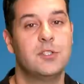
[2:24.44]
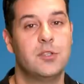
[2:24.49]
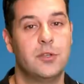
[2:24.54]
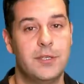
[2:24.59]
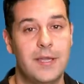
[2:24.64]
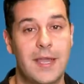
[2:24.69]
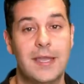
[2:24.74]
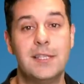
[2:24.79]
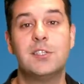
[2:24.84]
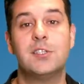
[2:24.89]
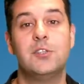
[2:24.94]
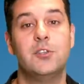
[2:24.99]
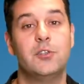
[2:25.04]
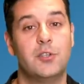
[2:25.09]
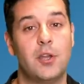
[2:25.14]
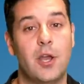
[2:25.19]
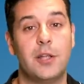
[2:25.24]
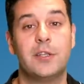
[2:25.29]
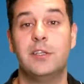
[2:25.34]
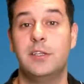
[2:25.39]
So yes,
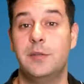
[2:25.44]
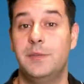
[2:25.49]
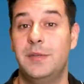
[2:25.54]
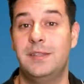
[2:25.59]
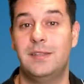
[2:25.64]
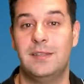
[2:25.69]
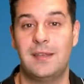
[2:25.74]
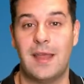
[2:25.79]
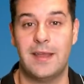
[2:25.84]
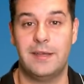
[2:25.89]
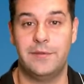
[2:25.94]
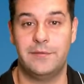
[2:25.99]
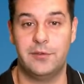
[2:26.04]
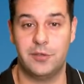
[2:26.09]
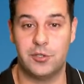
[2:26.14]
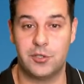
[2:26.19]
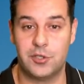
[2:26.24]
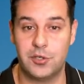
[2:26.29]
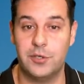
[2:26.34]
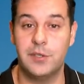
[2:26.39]
you're not going to be denied of
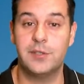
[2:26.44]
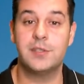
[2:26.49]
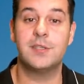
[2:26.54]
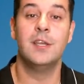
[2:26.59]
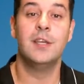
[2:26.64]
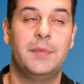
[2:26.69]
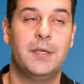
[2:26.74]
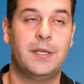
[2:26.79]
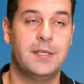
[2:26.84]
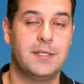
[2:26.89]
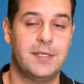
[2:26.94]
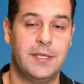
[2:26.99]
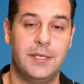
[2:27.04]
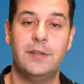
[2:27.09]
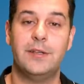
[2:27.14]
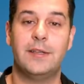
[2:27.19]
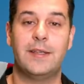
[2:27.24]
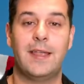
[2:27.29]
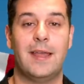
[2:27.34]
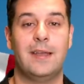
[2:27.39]
your insurance because
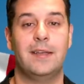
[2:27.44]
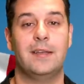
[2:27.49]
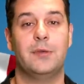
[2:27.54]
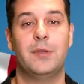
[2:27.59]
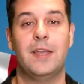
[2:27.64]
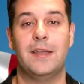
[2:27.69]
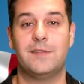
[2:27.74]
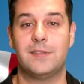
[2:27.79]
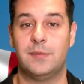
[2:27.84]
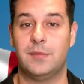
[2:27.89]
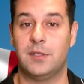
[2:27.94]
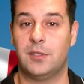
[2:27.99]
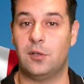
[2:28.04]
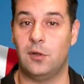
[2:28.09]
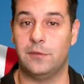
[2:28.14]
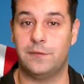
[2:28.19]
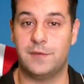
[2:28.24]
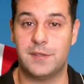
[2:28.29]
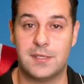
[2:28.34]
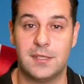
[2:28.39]
here in Canada, we have something
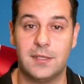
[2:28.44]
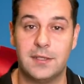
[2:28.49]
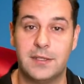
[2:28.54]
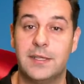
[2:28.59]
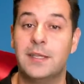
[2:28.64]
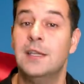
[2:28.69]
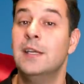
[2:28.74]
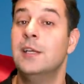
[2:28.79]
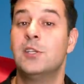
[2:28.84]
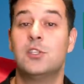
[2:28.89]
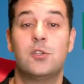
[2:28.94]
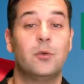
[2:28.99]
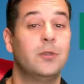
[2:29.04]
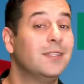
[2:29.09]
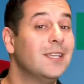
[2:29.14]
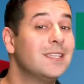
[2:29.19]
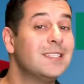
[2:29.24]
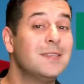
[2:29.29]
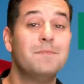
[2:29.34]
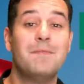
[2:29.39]
called facility. So
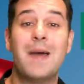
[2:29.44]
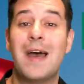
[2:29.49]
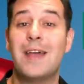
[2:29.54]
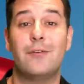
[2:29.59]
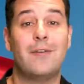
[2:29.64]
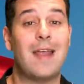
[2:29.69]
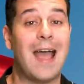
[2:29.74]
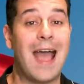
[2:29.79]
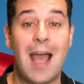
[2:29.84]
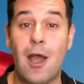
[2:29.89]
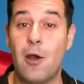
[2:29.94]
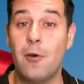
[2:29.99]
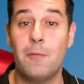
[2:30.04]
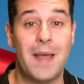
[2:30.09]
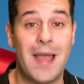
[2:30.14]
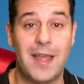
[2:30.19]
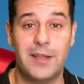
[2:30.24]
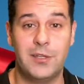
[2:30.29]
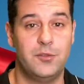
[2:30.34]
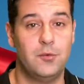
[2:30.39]
it doesn't matter how
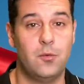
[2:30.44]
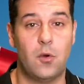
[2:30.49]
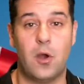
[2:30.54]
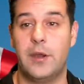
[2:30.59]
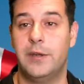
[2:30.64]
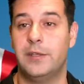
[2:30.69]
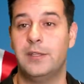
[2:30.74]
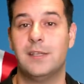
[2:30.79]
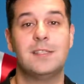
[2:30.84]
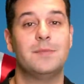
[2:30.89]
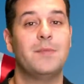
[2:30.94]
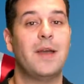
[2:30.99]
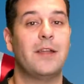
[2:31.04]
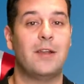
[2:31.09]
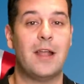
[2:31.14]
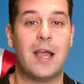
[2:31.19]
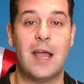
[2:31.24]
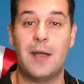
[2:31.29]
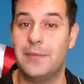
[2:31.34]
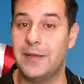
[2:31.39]
bad you are. It doesn't
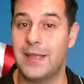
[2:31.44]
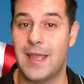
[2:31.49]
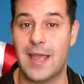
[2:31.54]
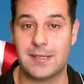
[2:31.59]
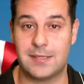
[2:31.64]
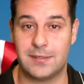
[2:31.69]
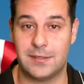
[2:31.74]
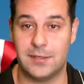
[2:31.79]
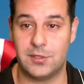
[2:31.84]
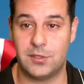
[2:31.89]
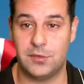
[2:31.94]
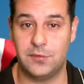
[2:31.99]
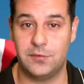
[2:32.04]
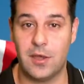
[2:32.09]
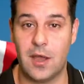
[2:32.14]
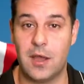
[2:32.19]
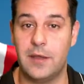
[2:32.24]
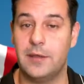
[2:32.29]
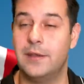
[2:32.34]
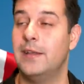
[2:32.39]
matter how many accidents you've
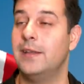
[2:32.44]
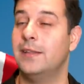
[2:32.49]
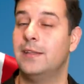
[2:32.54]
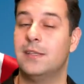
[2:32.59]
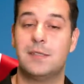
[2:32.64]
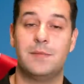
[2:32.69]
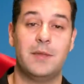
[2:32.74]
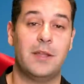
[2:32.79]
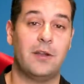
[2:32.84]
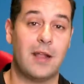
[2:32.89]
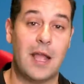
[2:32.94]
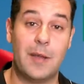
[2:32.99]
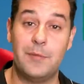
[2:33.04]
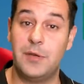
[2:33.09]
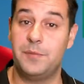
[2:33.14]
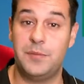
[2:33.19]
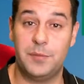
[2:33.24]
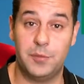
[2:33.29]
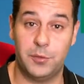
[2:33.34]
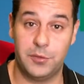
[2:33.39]
gotten and it doesn't matter how
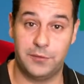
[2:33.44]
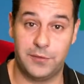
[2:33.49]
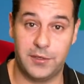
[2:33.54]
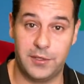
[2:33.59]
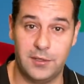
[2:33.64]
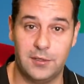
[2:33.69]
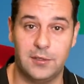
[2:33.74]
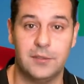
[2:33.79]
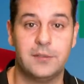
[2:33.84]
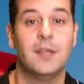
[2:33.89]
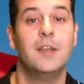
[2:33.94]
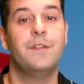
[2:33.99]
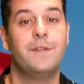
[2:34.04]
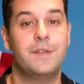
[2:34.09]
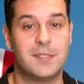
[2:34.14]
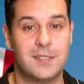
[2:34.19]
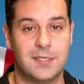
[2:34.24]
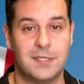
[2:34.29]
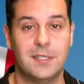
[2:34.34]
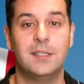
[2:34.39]
many people you've killed.
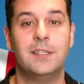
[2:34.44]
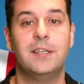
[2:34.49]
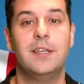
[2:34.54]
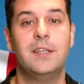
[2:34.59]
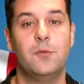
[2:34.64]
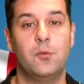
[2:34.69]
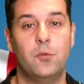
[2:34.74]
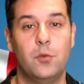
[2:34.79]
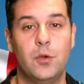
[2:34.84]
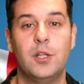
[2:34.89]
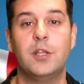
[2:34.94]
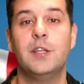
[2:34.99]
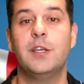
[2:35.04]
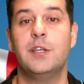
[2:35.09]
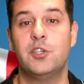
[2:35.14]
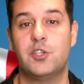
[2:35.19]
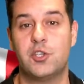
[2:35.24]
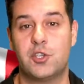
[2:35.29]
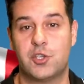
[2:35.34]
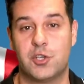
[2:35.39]
Facility will
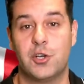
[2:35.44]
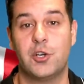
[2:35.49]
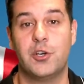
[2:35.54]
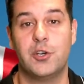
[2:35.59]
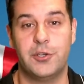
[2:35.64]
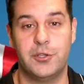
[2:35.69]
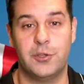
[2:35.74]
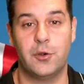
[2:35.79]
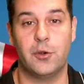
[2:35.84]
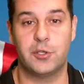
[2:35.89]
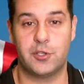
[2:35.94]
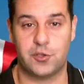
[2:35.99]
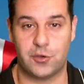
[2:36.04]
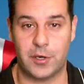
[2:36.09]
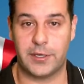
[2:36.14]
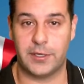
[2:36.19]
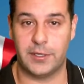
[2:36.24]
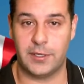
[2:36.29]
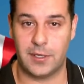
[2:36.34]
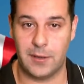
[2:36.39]
insure your
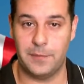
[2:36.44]
trucking